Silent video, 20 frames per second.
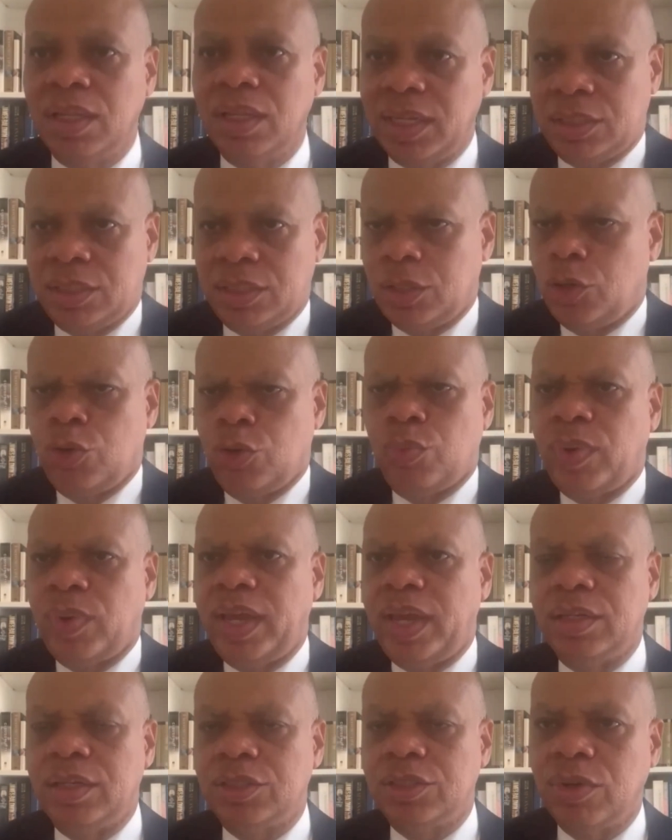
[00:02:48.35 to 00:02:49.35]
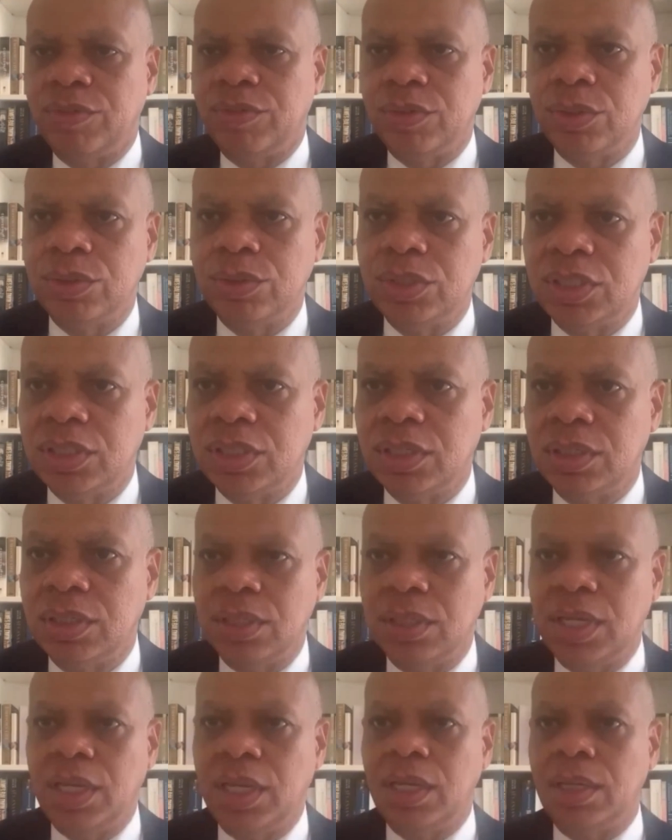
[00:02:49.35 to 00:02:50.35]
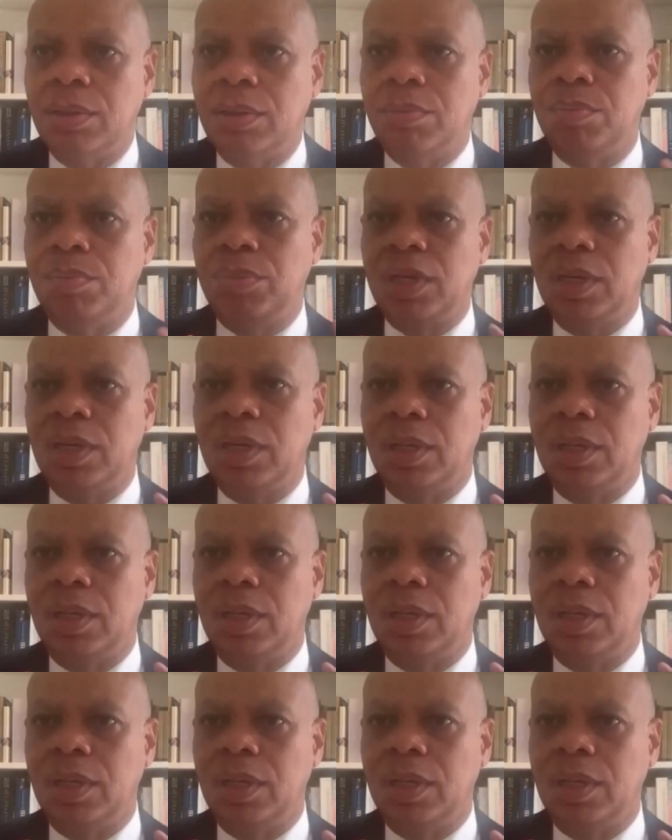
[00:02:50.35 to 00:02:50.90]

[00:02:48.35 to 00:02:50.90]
That's the greatest revolution in